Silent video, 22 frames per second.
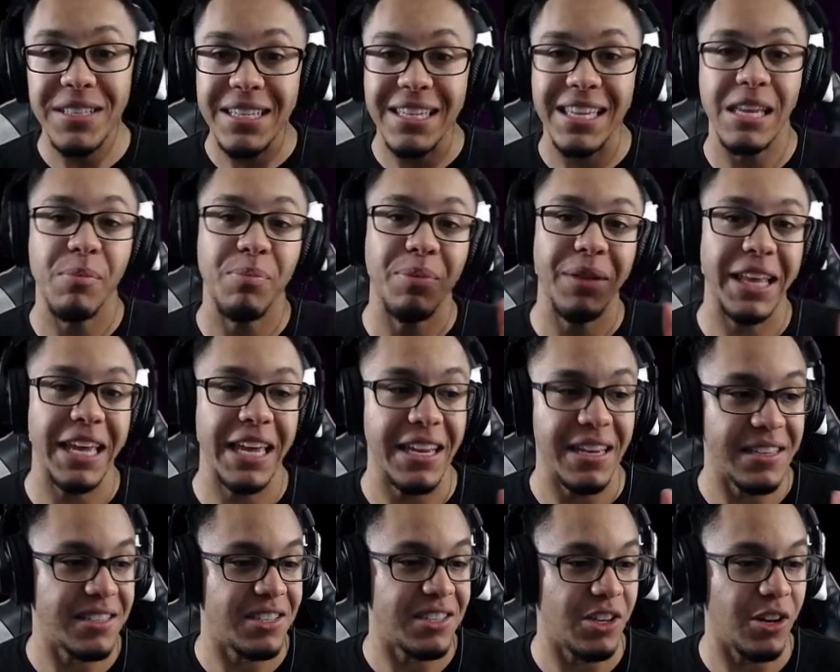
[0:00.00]
to keep playing
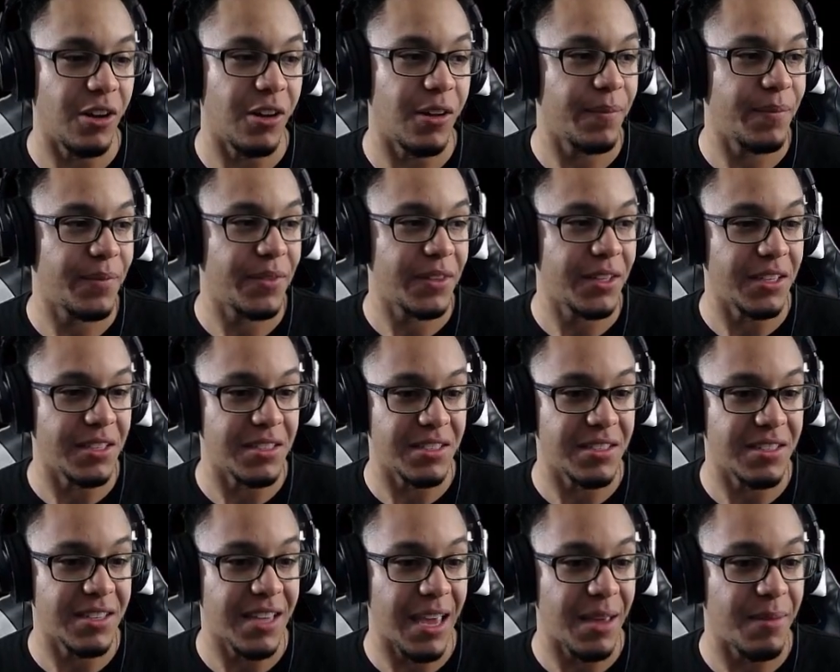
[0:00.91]
this, y'all, because
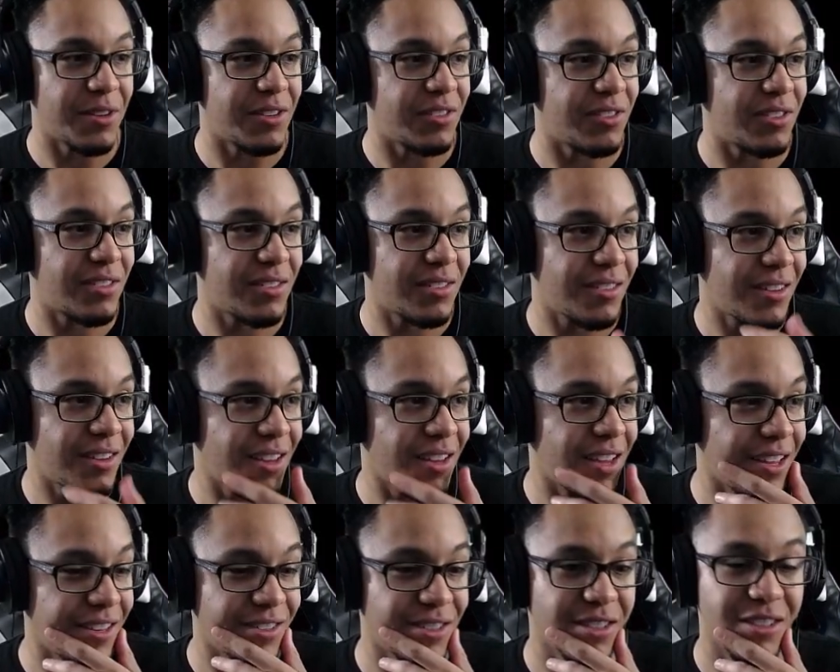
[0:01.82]
this game is
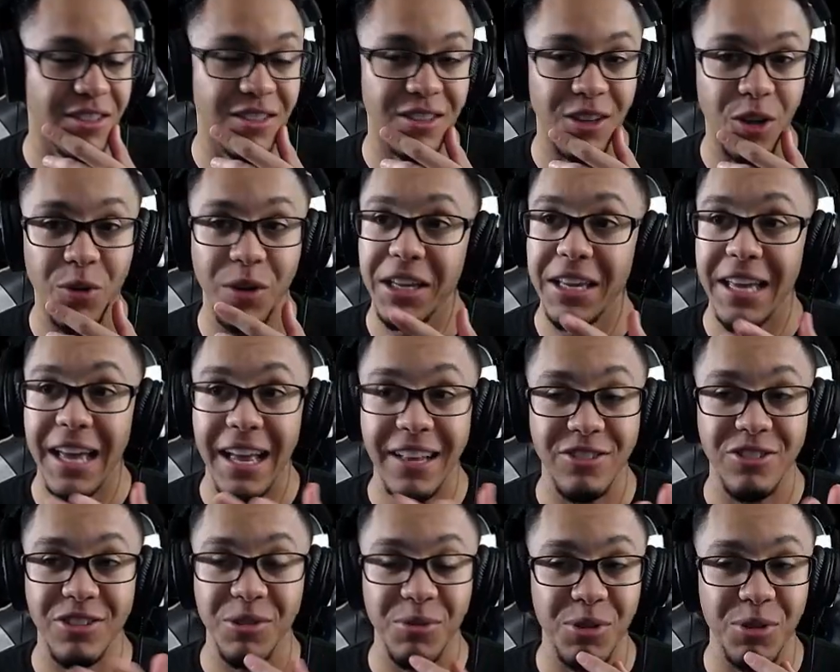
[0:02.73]
is low key
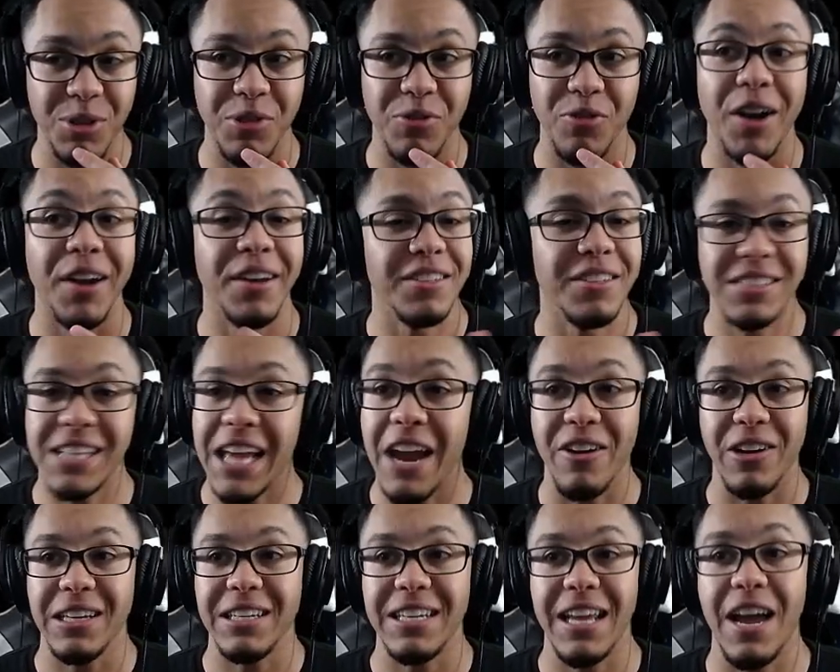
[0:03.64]
actually really fun,
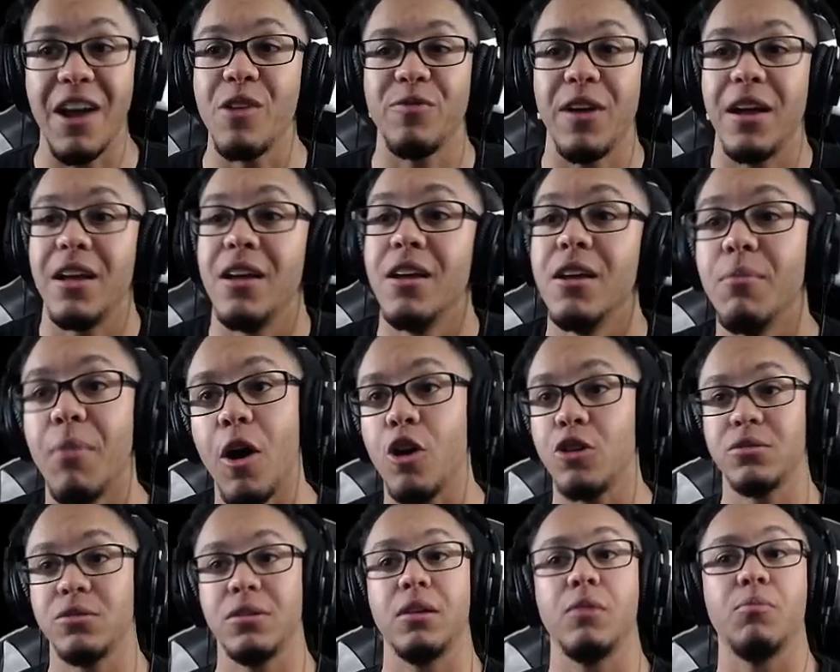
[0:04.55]
scary, terrifying. My
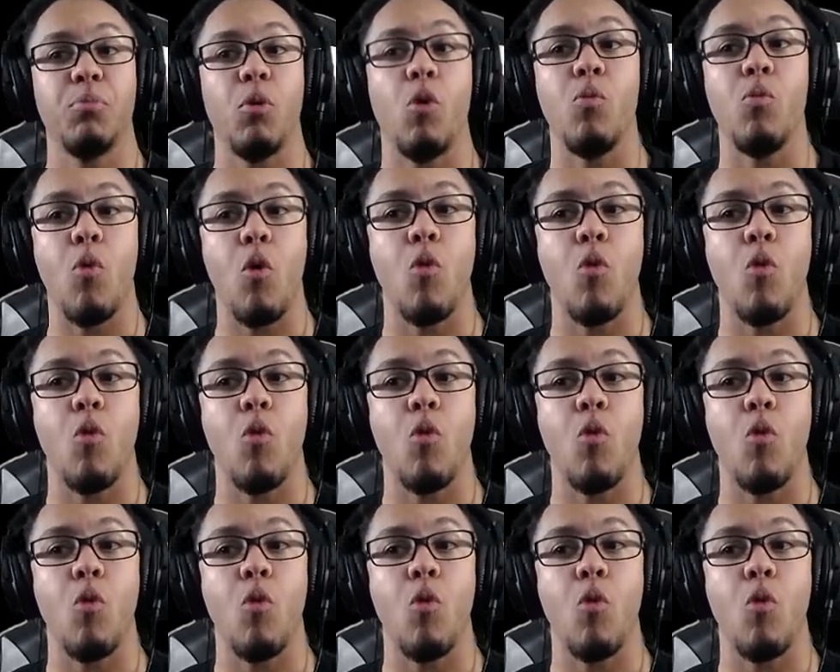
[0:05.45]
heart's like boom,